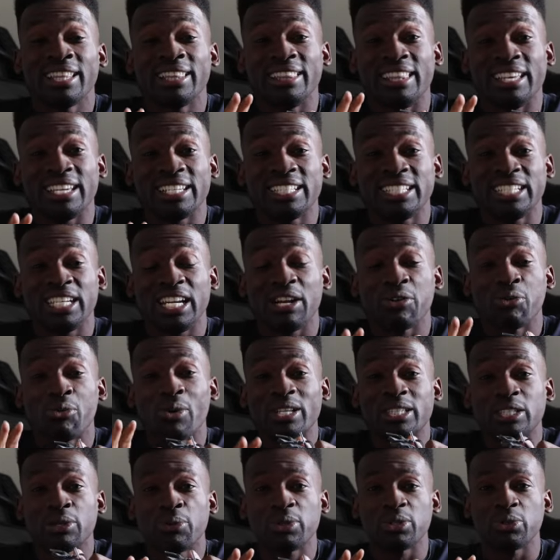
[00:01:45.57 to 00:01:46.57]
this year
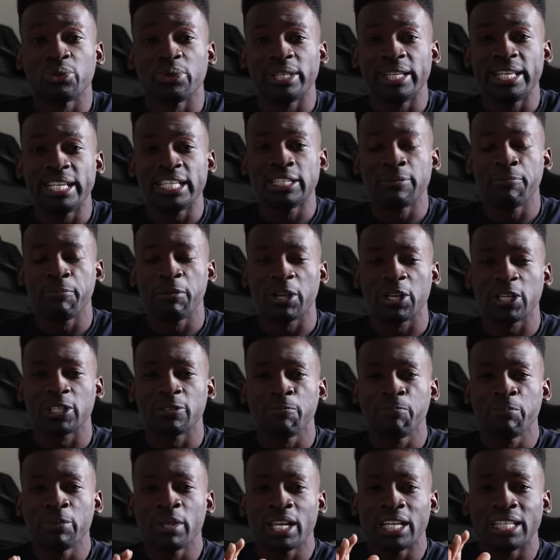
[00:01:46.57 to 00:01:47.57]
once it was released.
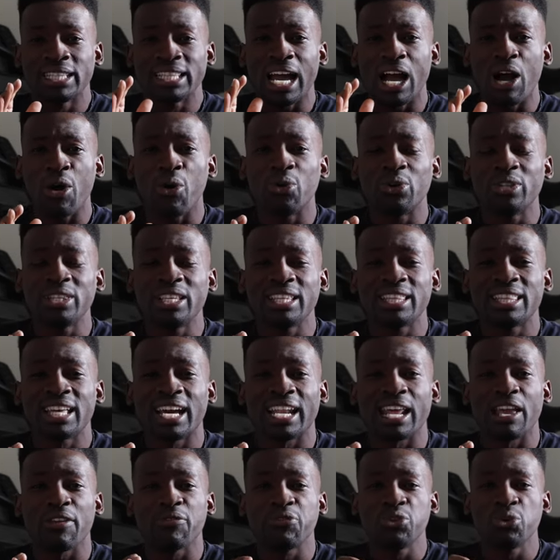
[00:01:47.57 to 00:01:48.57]
Because not only
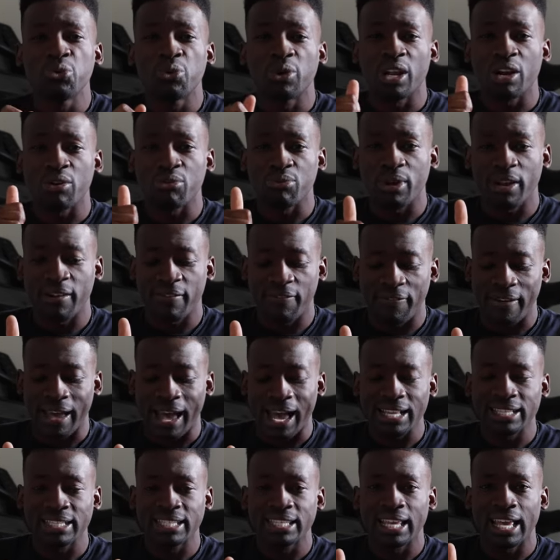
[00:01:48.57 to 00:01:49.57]
that, if you want to run
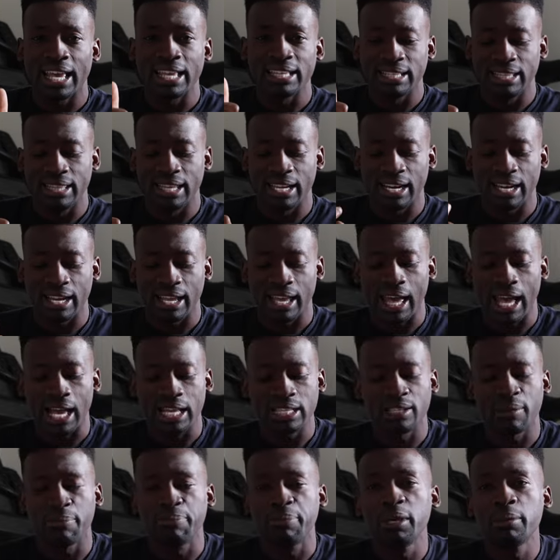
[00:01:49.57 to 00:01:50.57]
fast, it's there. It
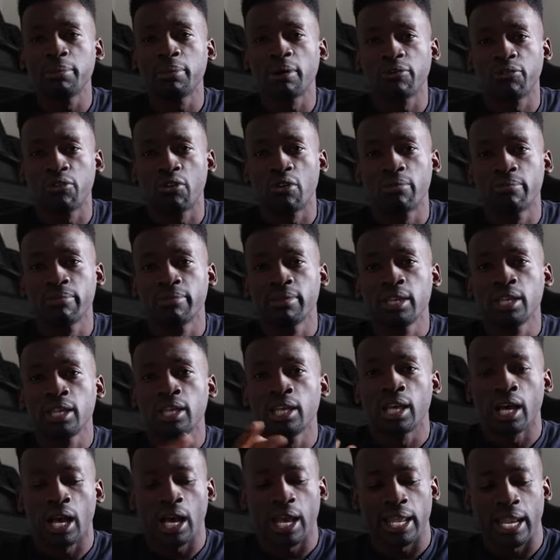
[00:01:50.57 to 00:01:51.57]
has a PBA foam,
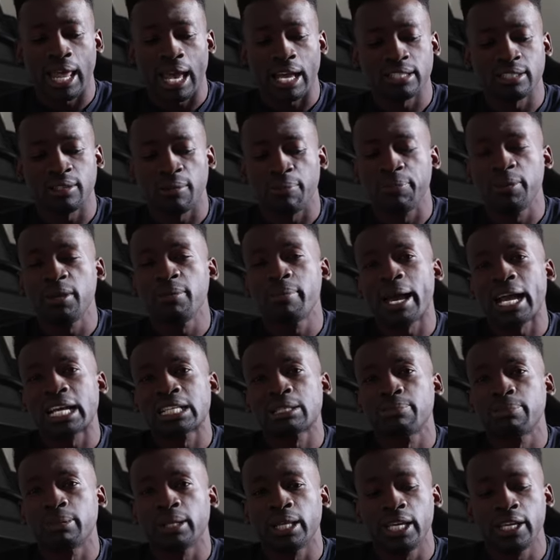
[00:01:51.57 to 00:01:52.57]
and it has a
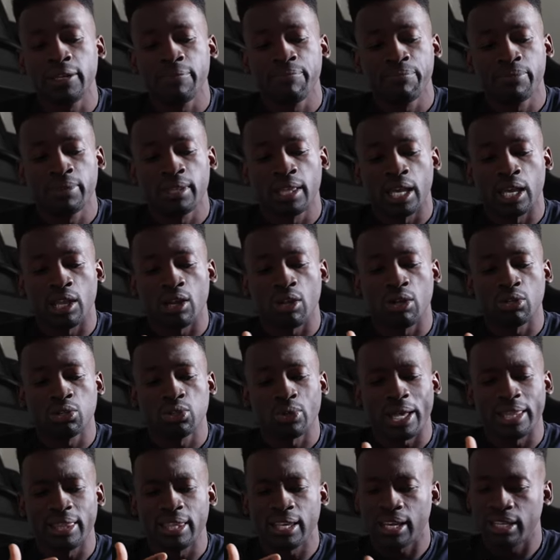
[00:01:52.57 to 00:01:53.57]
PBAX plate, and
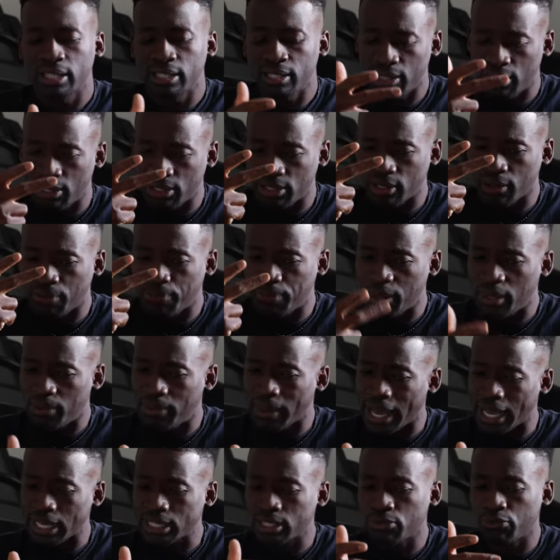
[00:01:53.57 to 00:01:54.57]
also I think there's a
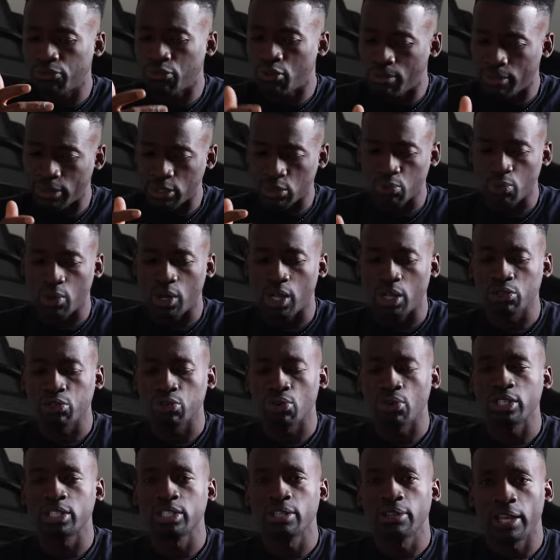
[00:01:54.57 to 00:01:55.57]
PBAX foam as well.
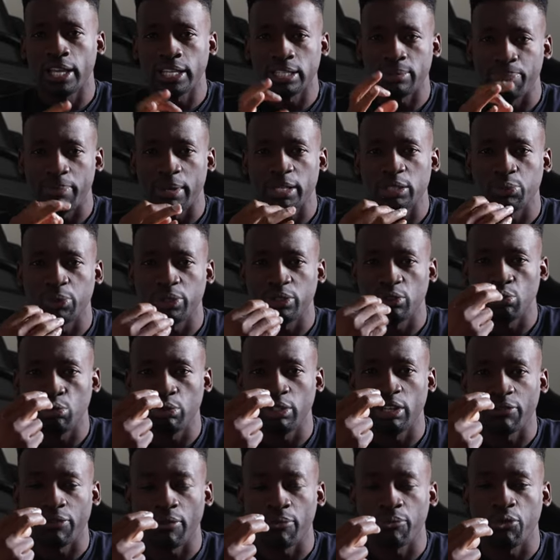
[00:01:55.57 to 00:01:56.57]
So it's mixed with two
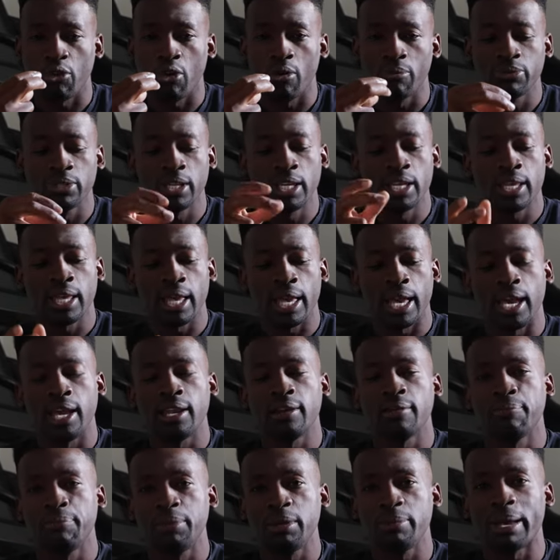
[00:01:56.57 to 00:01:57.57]
different foams
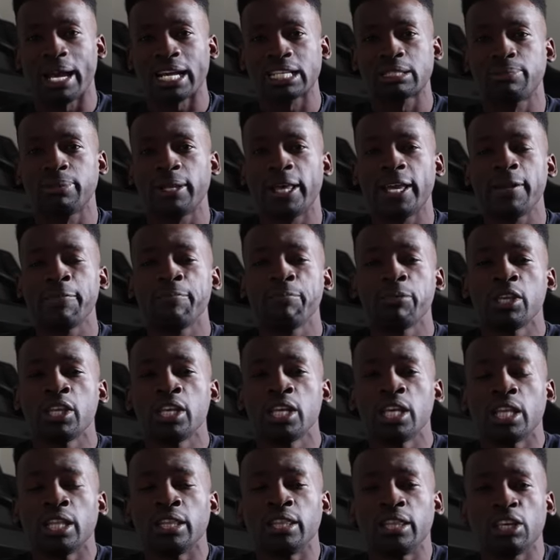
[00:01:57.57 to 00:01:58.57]
and PBAX plate.
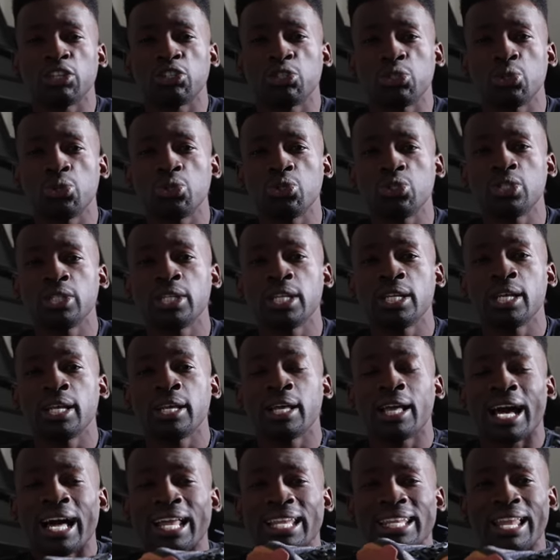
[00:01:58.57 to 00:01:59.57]
This shoe
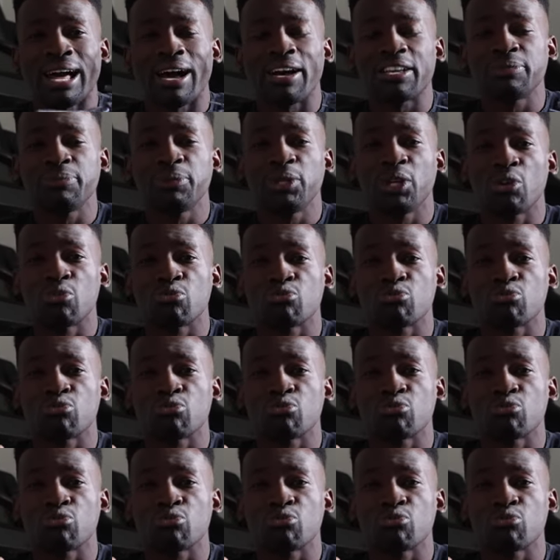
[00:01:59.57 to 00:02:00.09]
allows me to